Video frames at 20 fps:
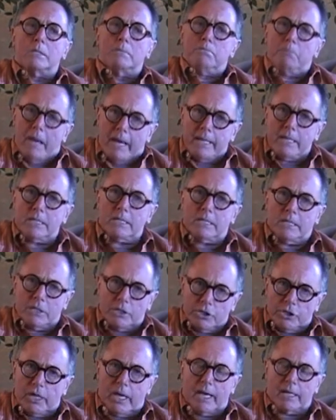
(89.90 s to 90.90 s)
may
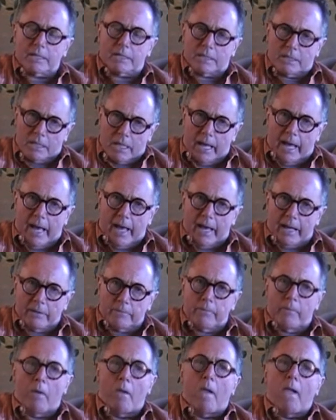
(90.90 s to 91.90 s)
suggest that
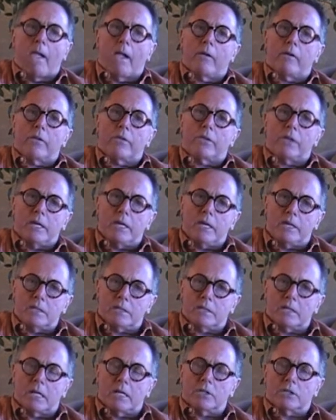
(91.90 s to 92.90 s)
things
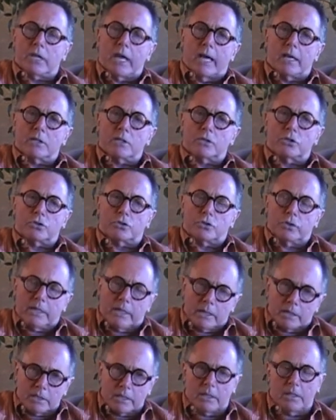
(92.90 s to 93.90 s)
such as
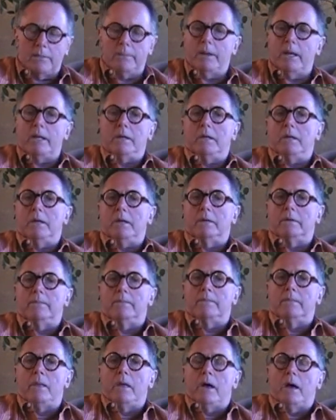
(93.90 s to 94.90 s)
trichotillomania,
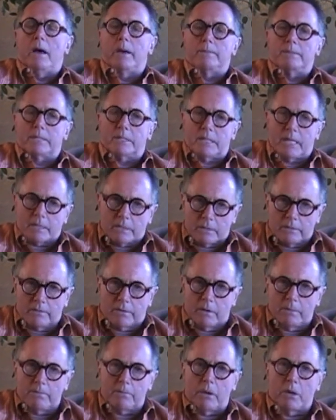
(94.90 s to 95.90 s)
obsessive
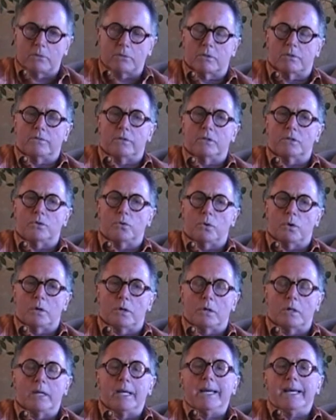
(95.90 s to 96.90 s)
compulsive
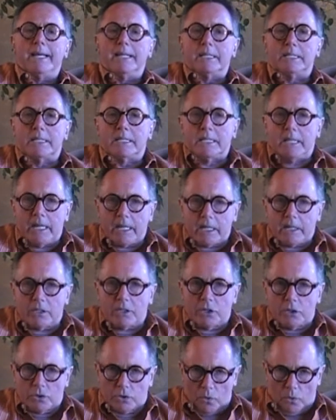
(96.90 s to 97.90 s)
disorder, tic
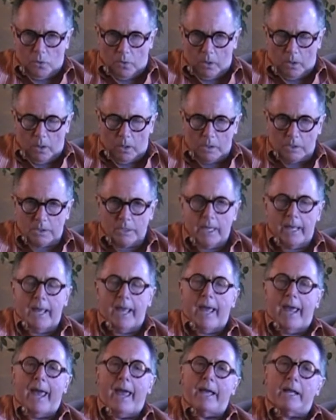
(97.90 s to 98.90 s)
disorders,
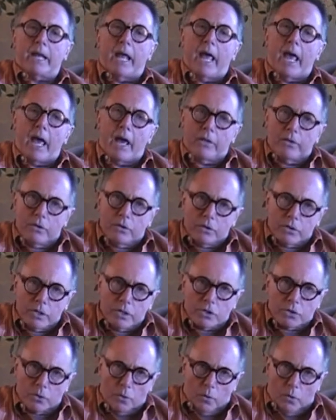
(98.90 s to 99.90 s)
and other
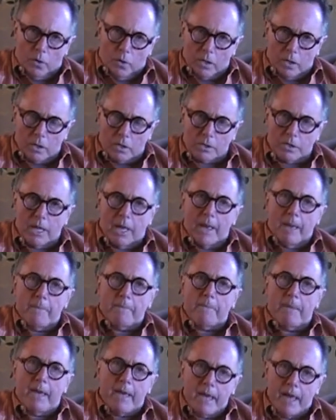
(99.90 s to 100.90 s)
disorders
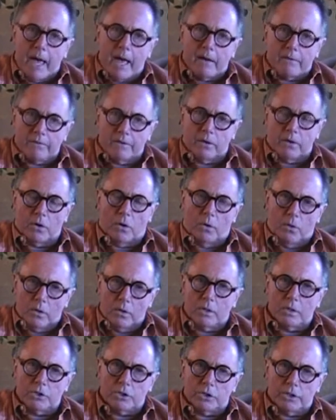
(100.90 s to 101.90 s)
may have their
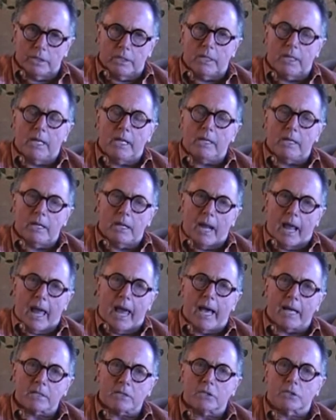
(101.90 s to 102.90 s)
origin in an
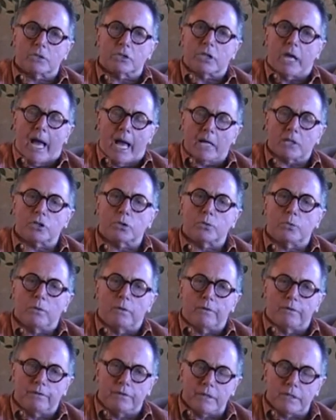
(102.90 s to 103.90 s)

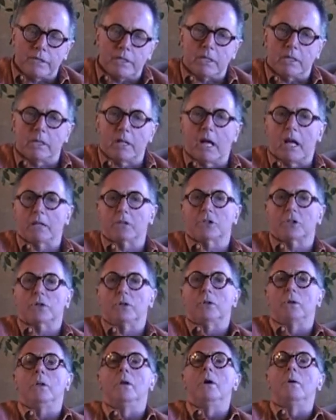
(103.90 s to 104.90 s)
actual
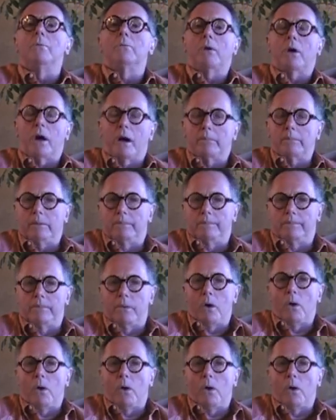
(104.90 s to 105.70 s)
physiological problem